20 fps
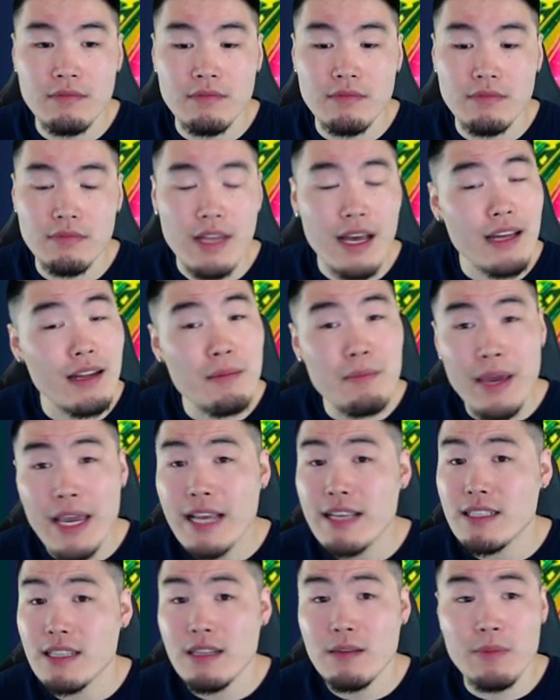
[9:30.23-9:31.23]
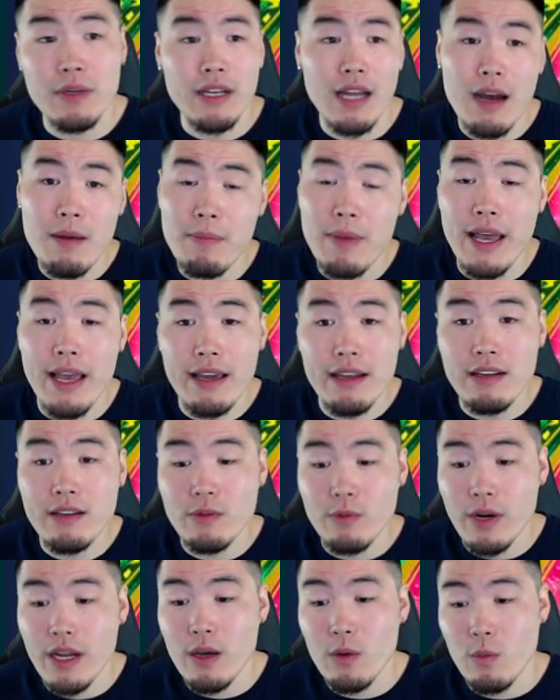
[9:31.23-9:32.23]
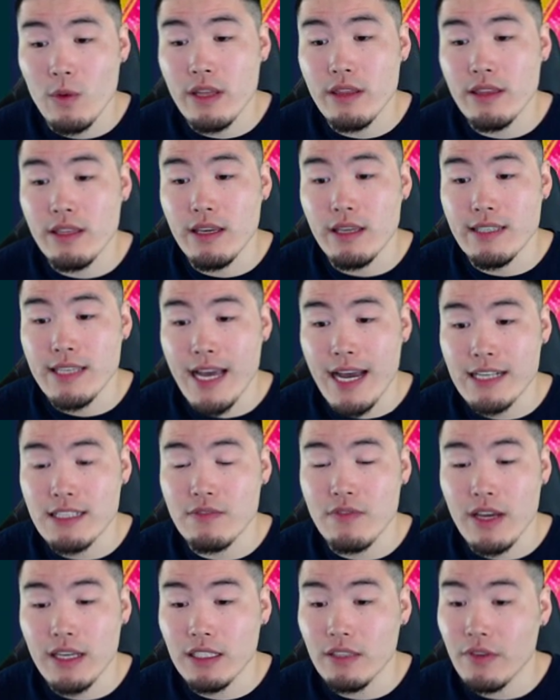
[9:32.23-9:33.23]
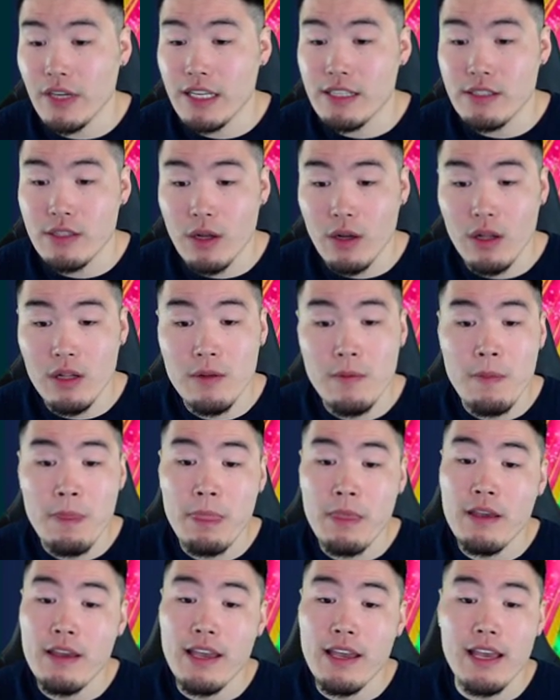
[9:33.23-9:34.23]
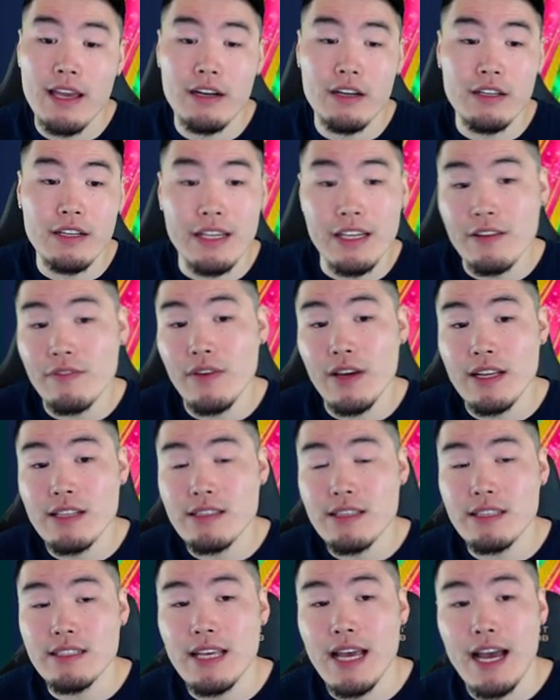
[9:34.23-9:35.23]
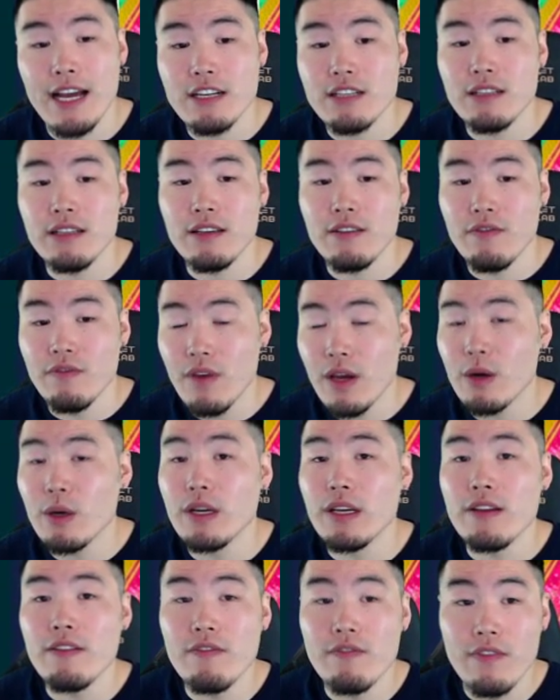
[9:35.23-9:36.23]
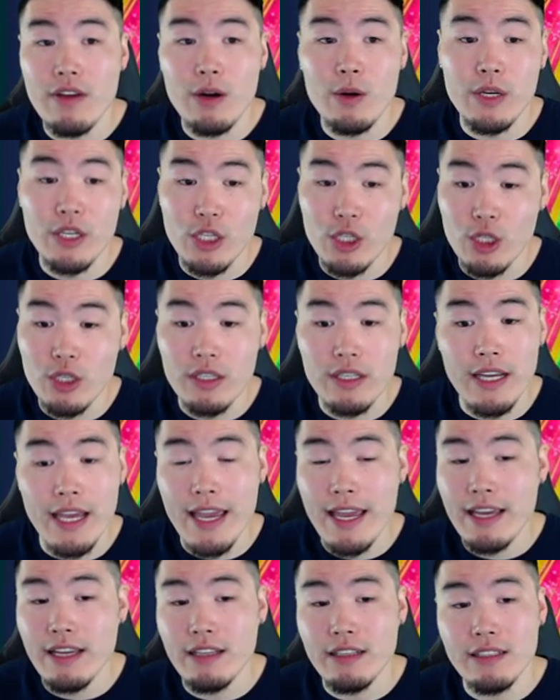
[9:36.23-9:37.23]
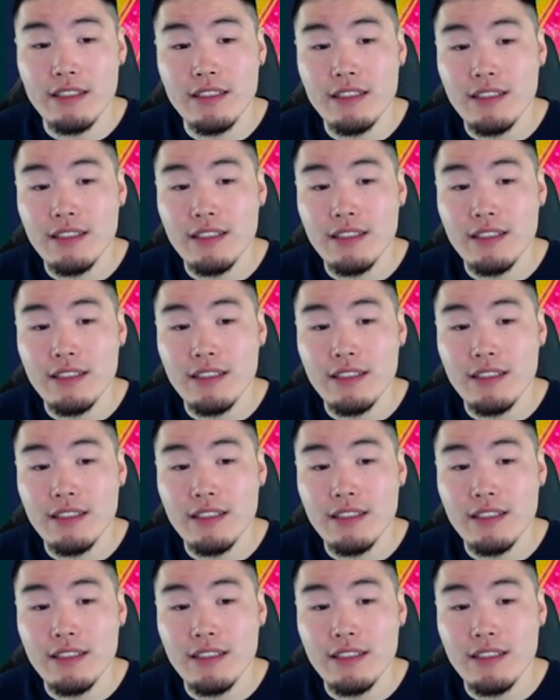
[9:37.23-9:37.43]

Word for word: not amazing, but not bad, right, with the attacks effective against all. And her defense is actually very, very good. And